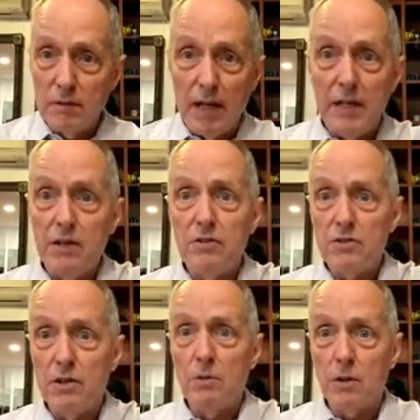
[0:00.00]
8
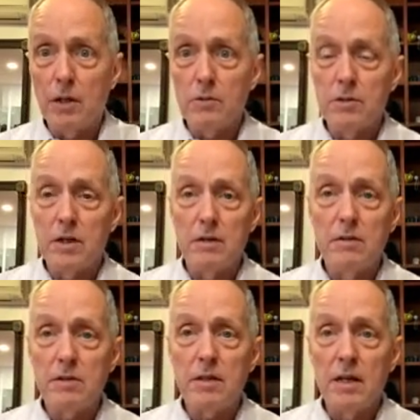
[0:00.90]
years ago when I was there.
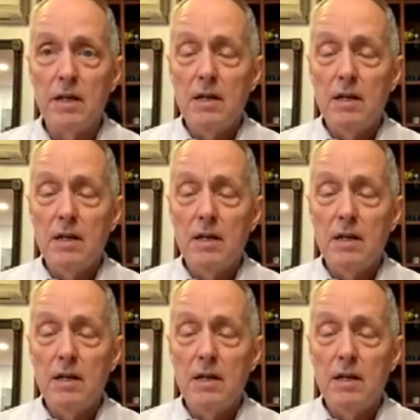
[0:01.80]
It's like,